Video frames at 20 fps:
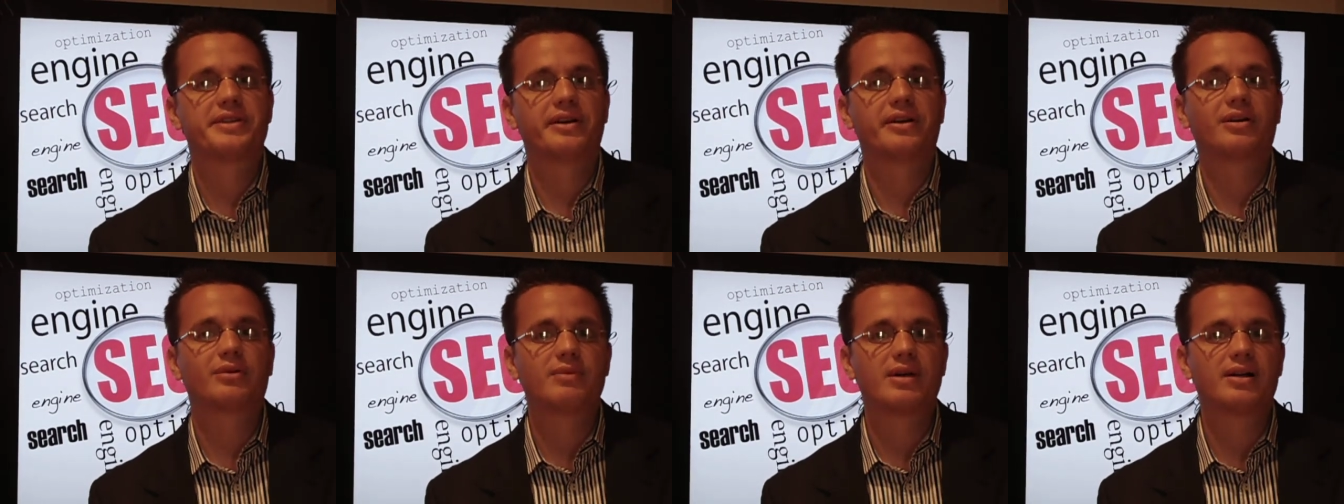
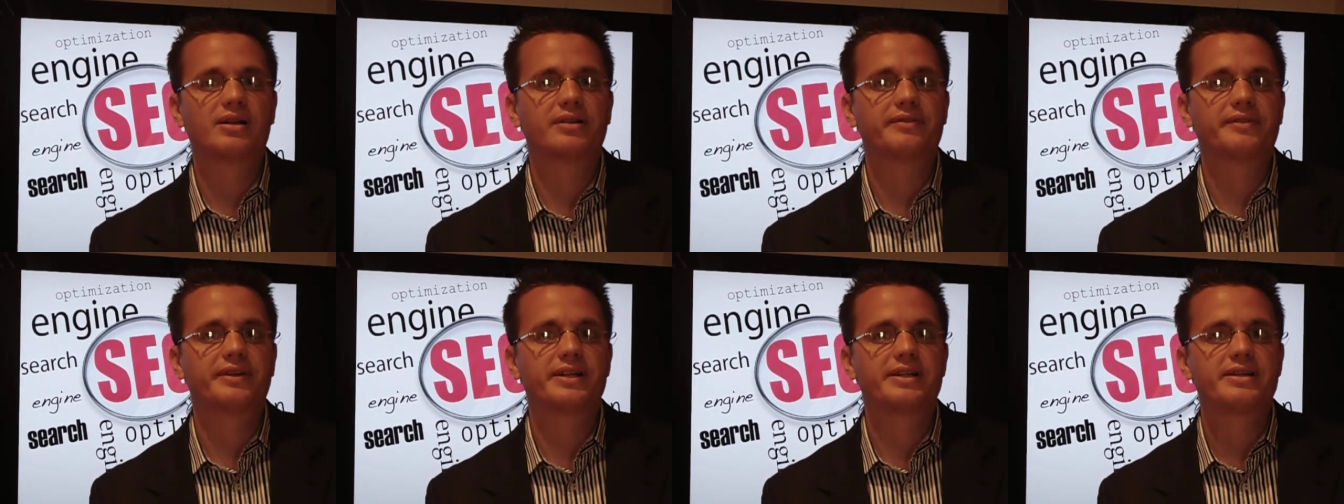that are
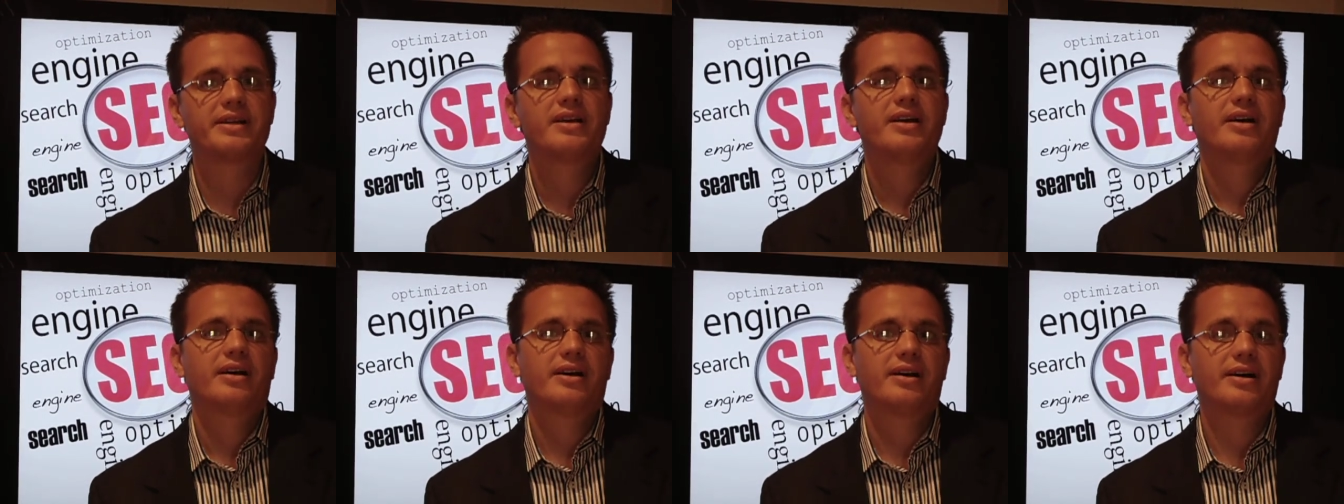relevant
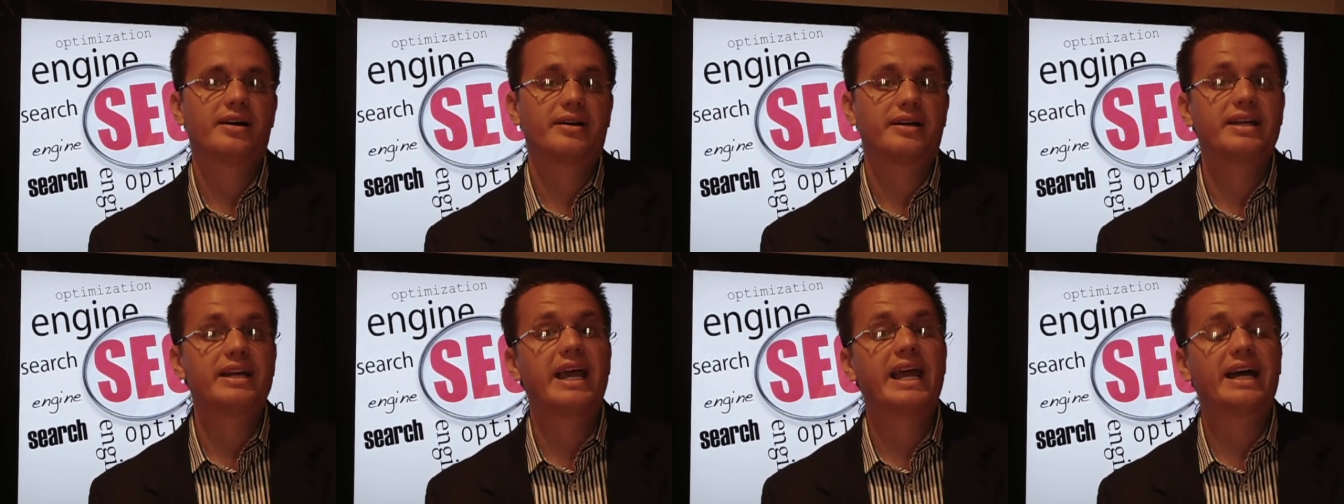
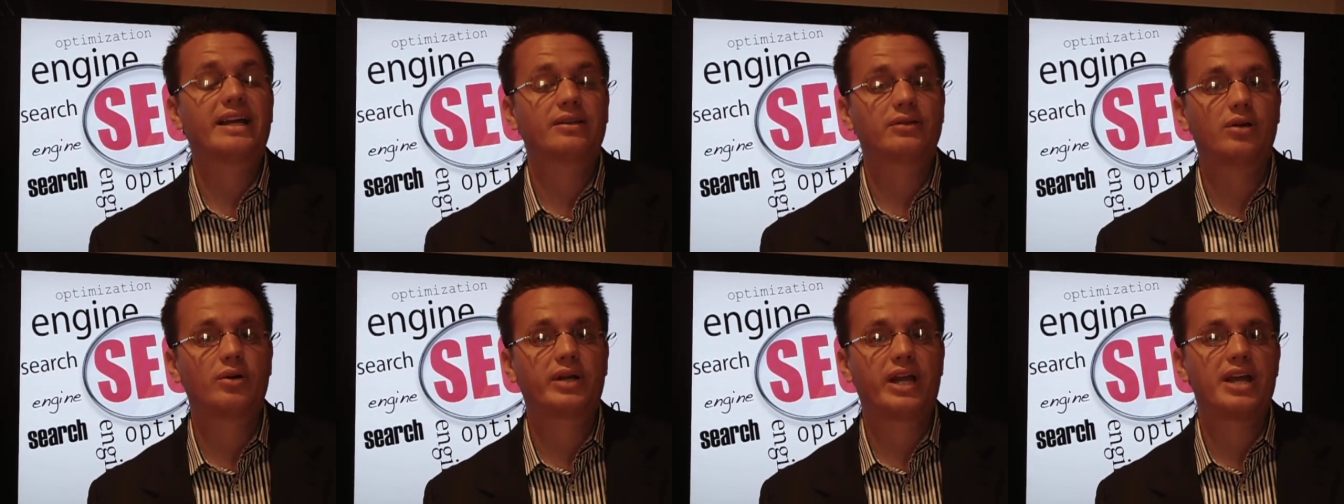uh, and
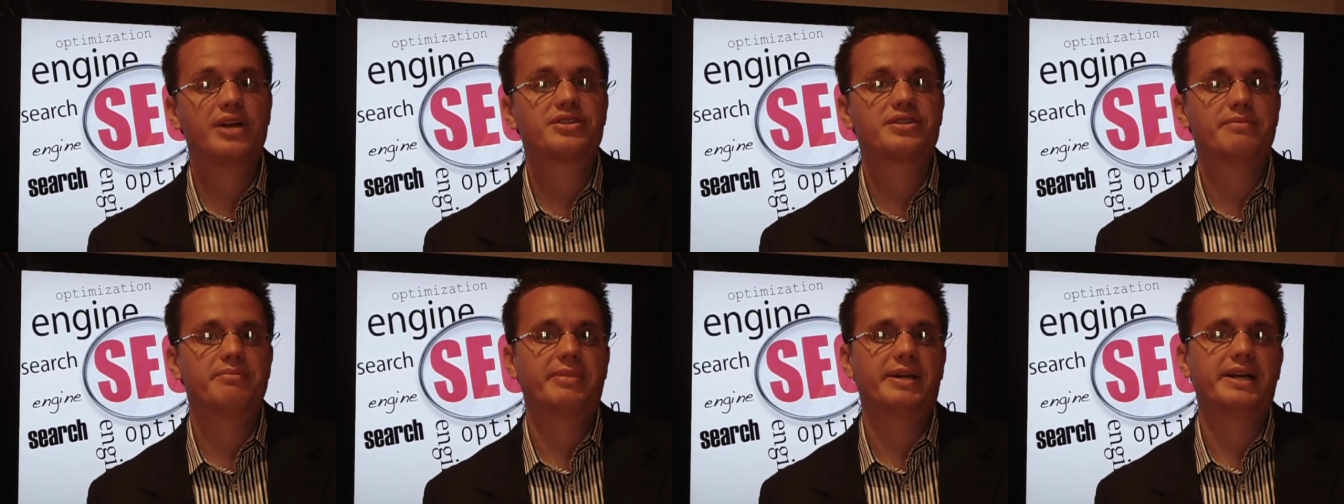
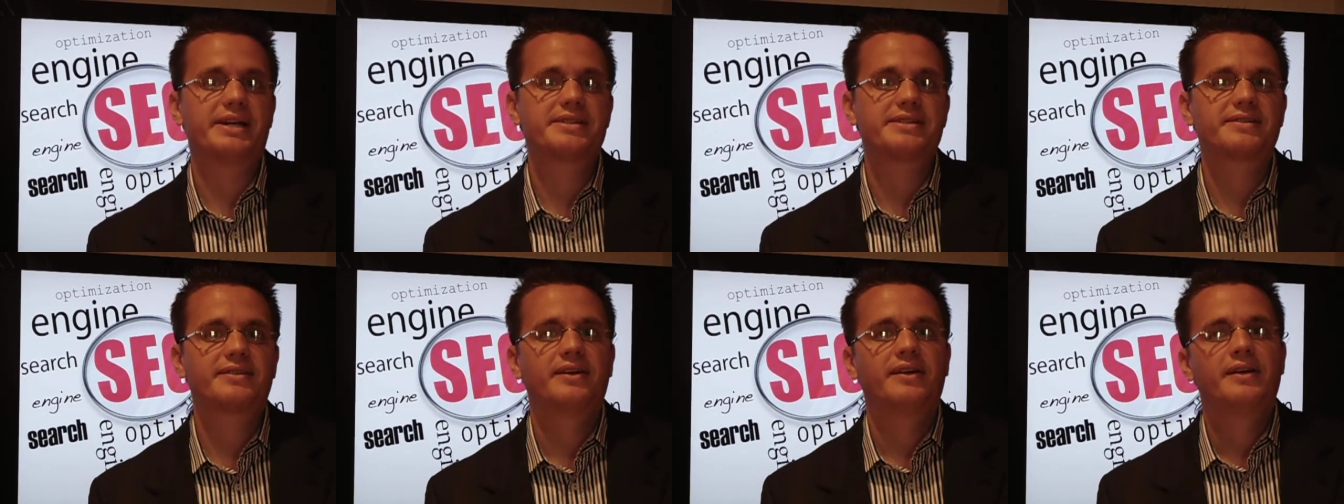location-based.